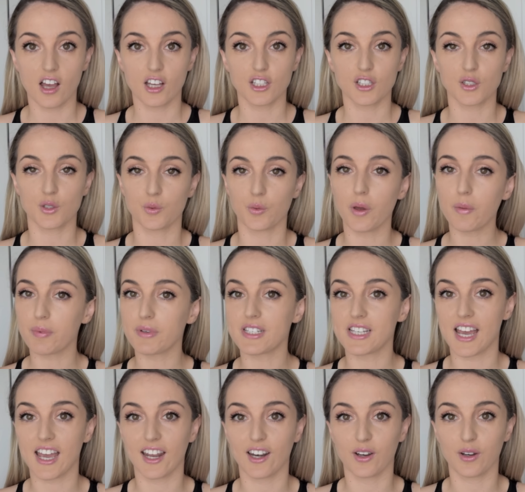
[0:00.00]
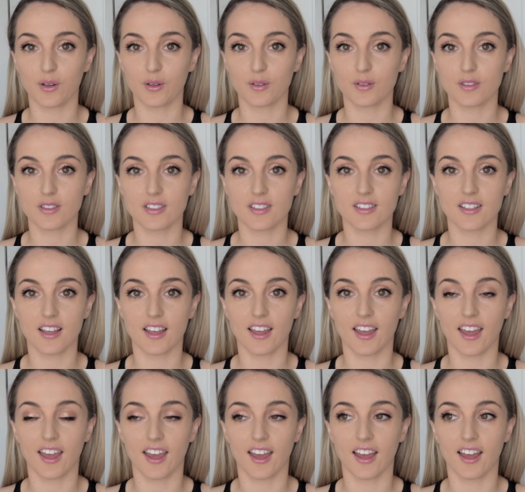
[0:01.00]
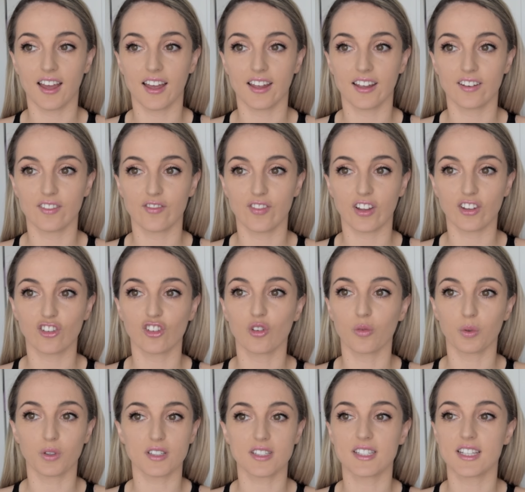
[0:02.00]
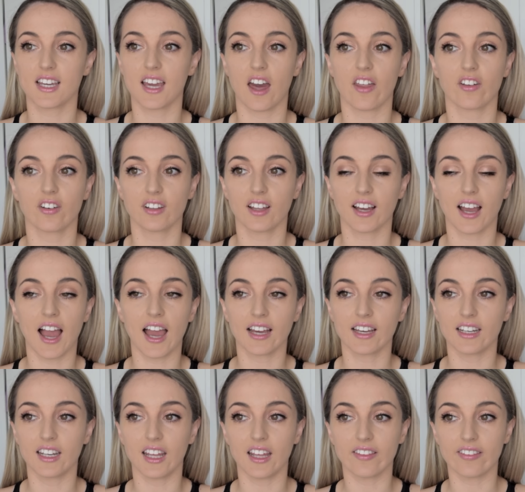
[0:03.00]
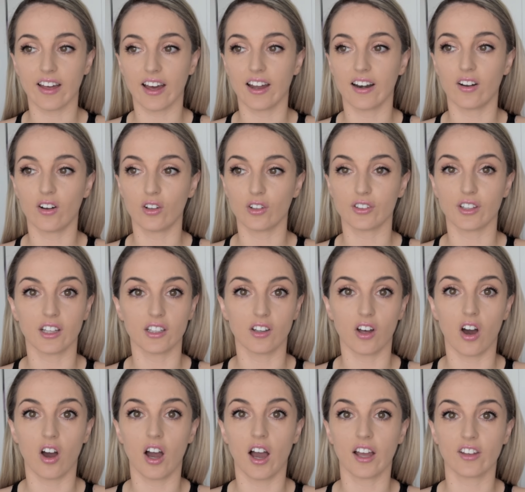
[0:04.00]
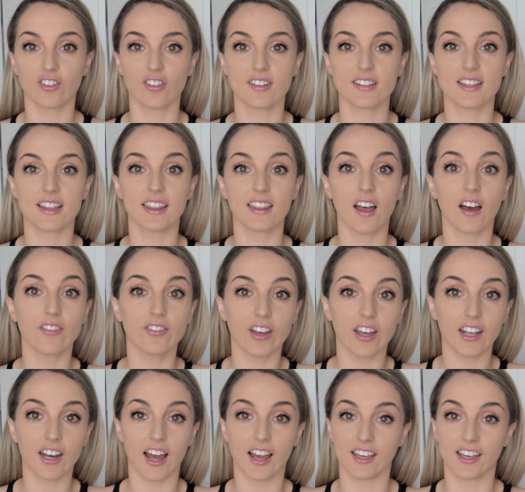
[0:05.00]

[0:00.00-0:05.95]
Sweet potatoes and vegetables together, like, I could eat that all day long. I just love it.